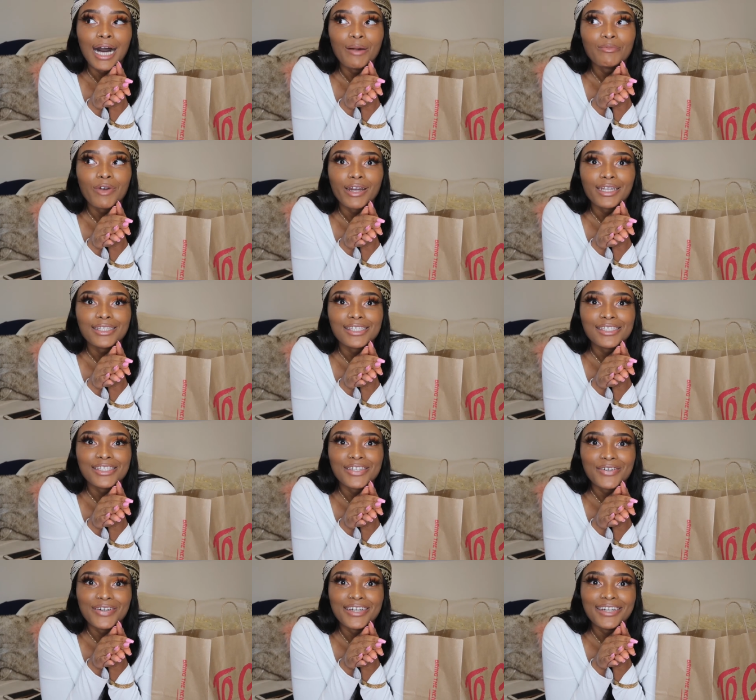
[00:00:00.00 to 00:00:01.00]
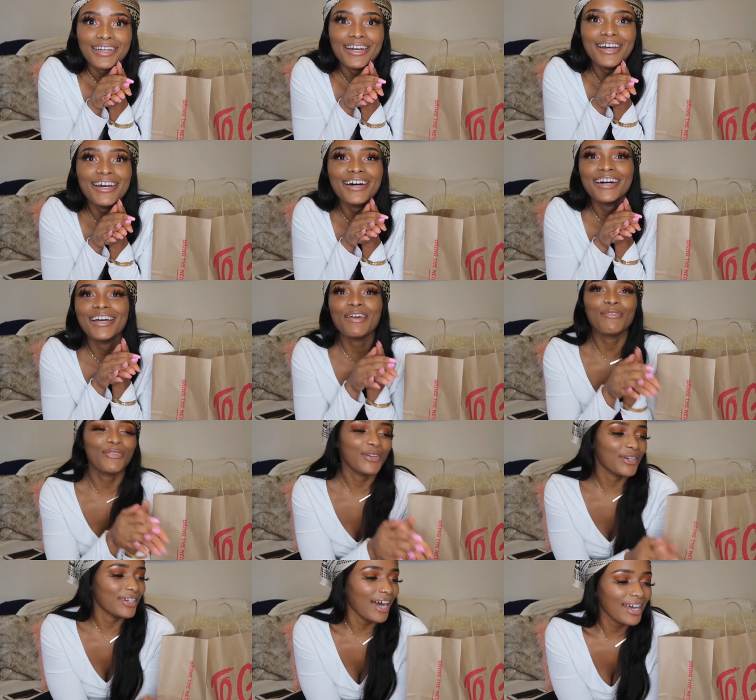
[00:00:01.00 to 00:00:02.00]
I'm ready to do it. If
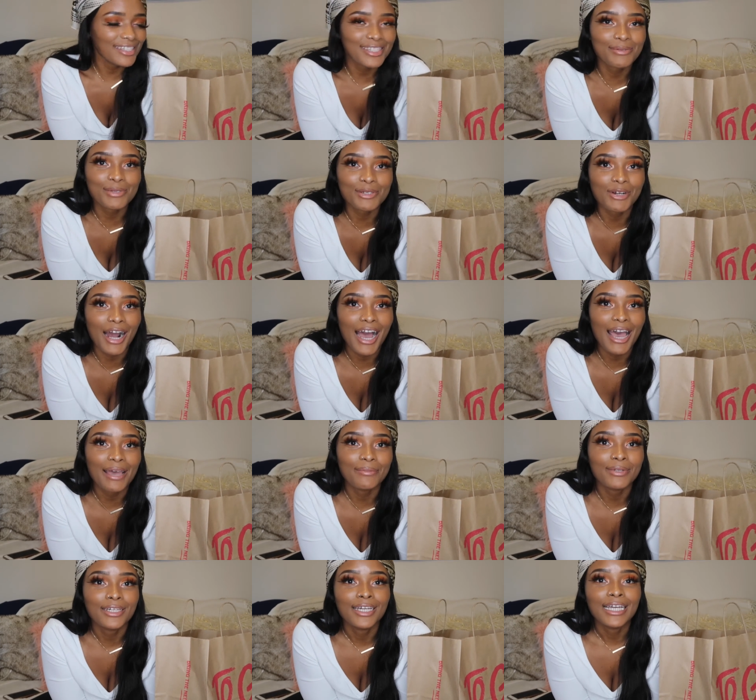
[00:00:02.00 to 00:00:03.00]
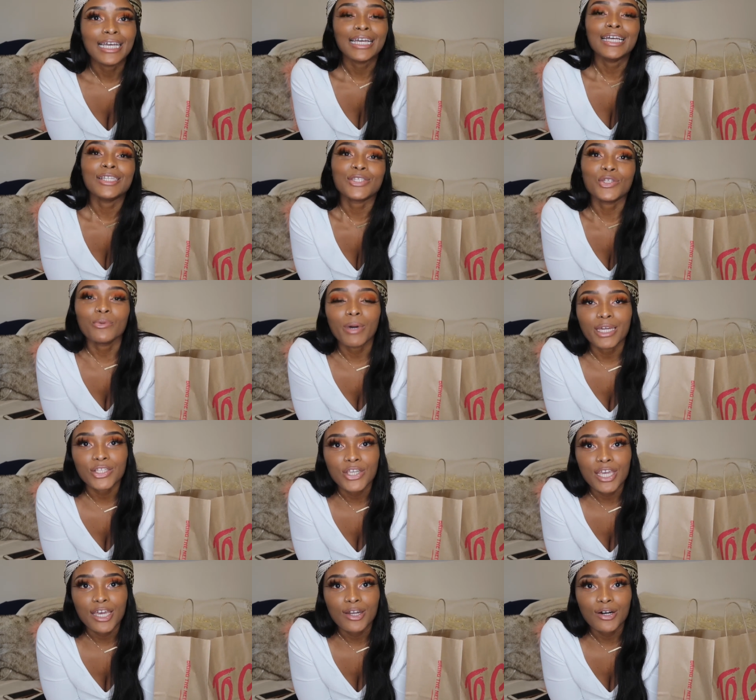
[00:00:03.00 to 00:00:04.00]
you're not subscribed to my
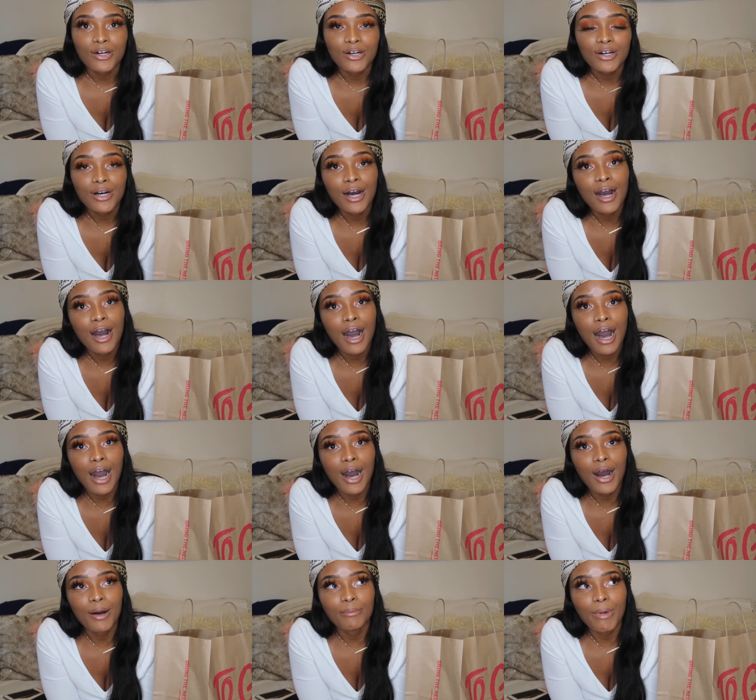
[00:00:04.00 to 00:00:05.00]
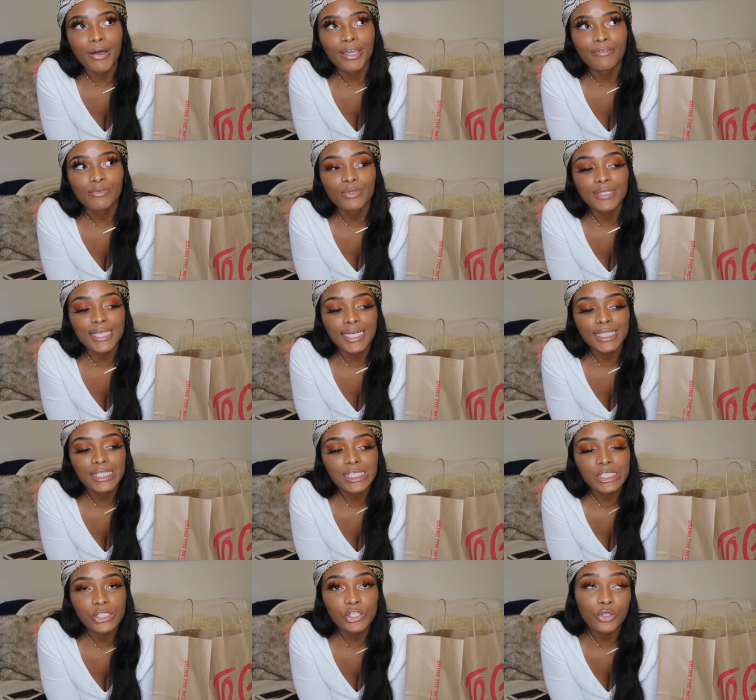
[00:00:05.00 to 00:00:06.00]
channel, I'll give you a
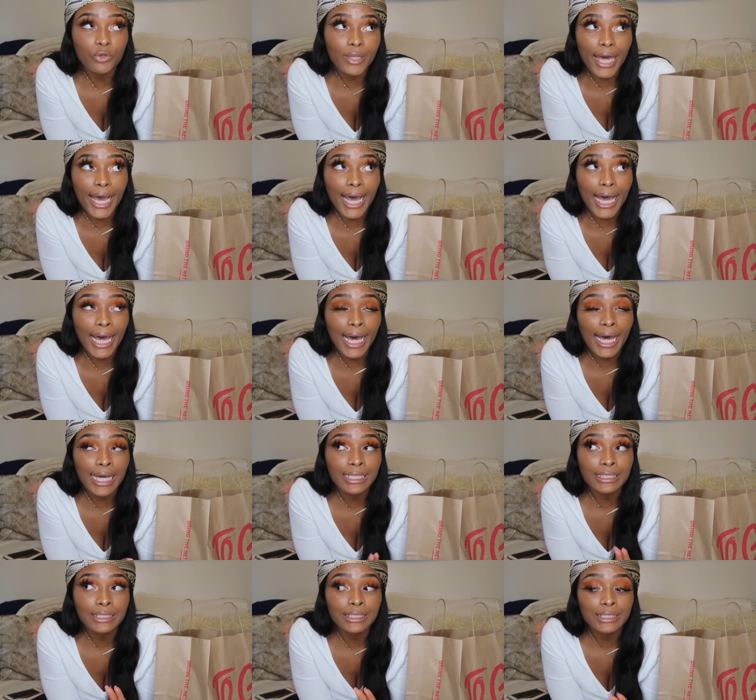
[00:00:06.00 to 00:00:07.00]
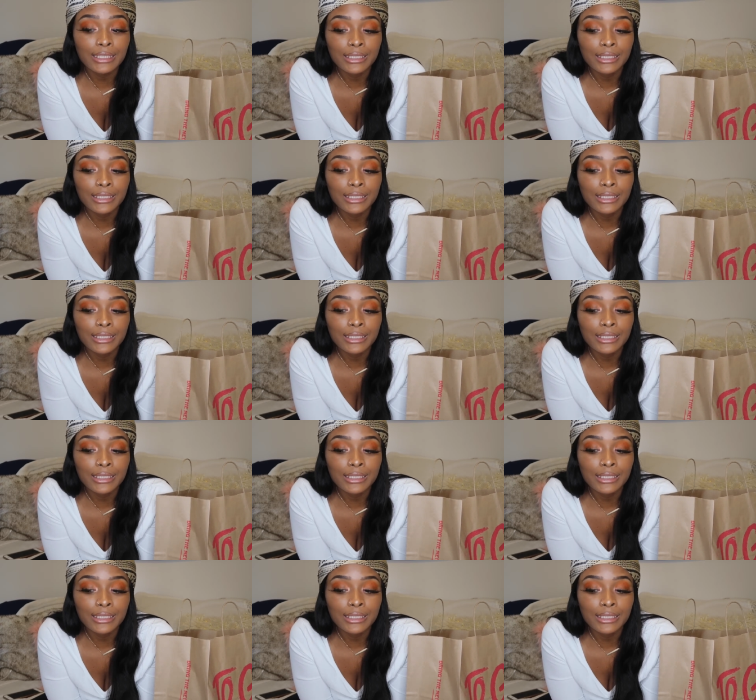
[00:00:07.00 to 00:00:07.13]
second to do that.